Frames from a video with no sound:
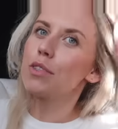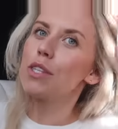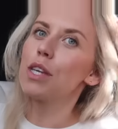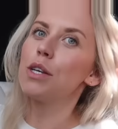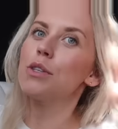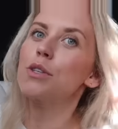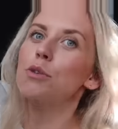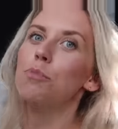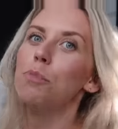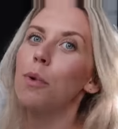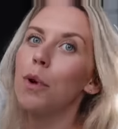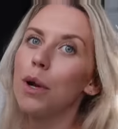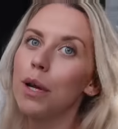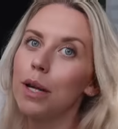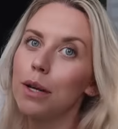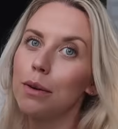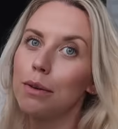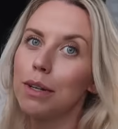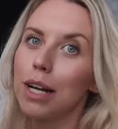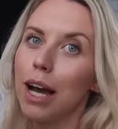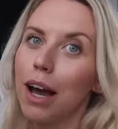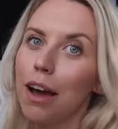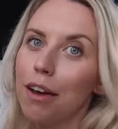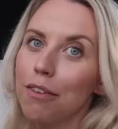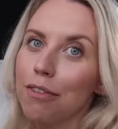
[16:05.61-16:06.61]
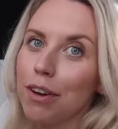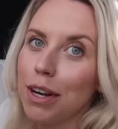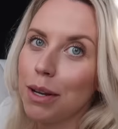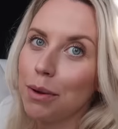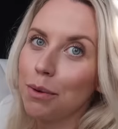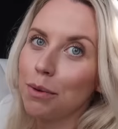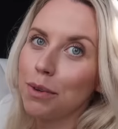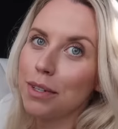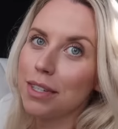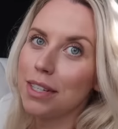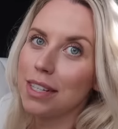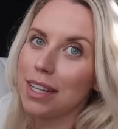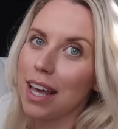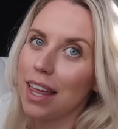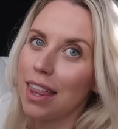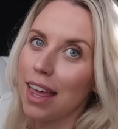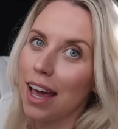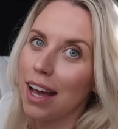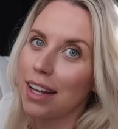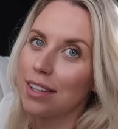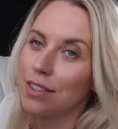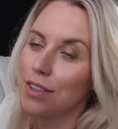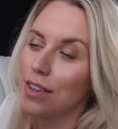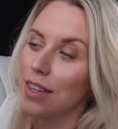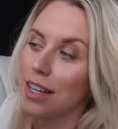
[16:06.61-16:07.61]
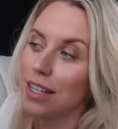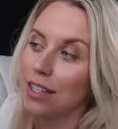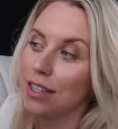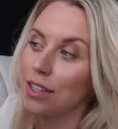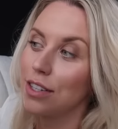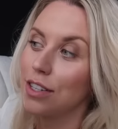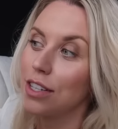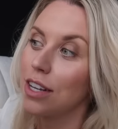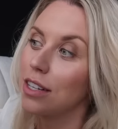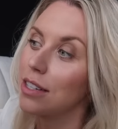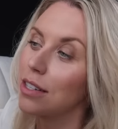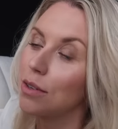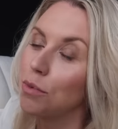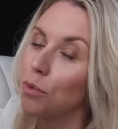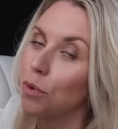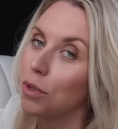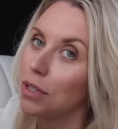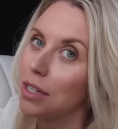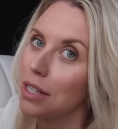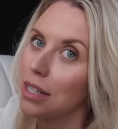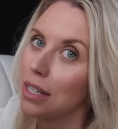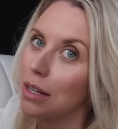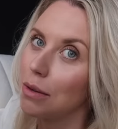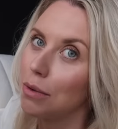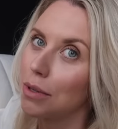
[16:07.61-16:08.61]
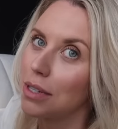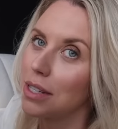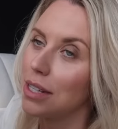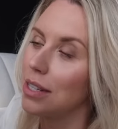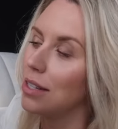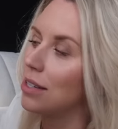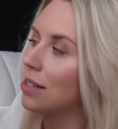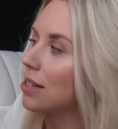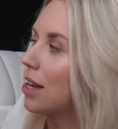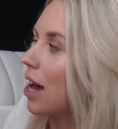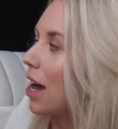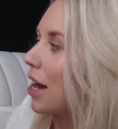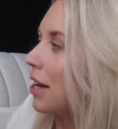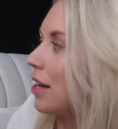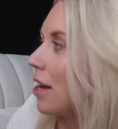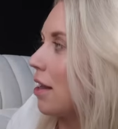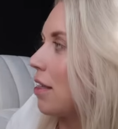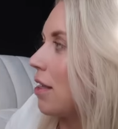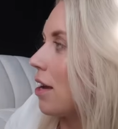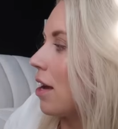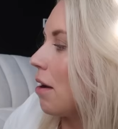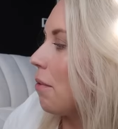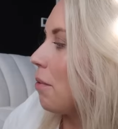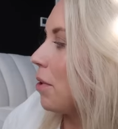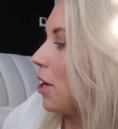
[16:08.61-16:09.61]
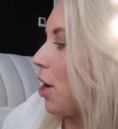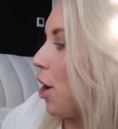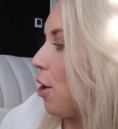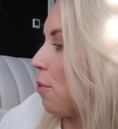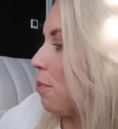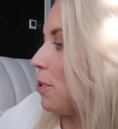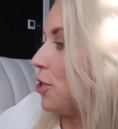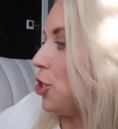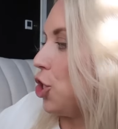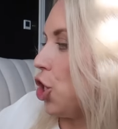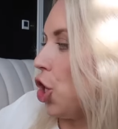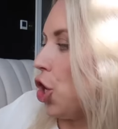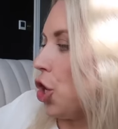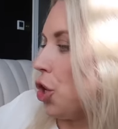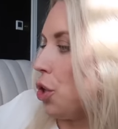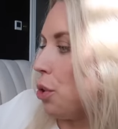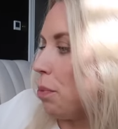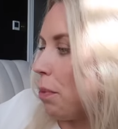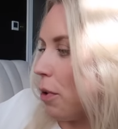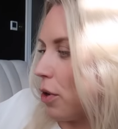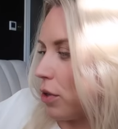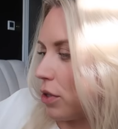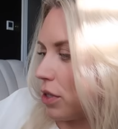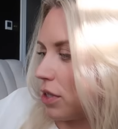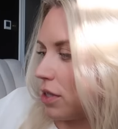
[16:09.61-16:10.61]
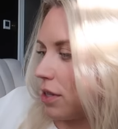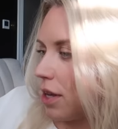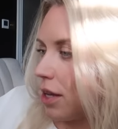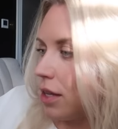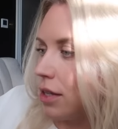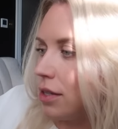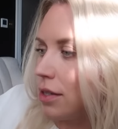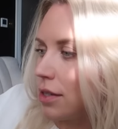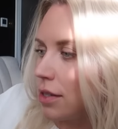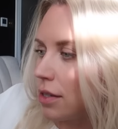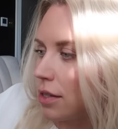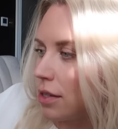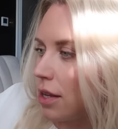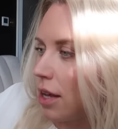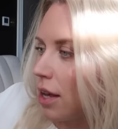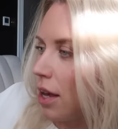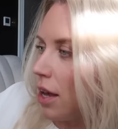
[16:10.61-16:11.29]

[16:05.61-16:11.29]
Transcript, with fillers: So spoiler alert, if anyone wants to get their hands on this and doesn't want to see what's inside, I think I'm gonna open two boxes.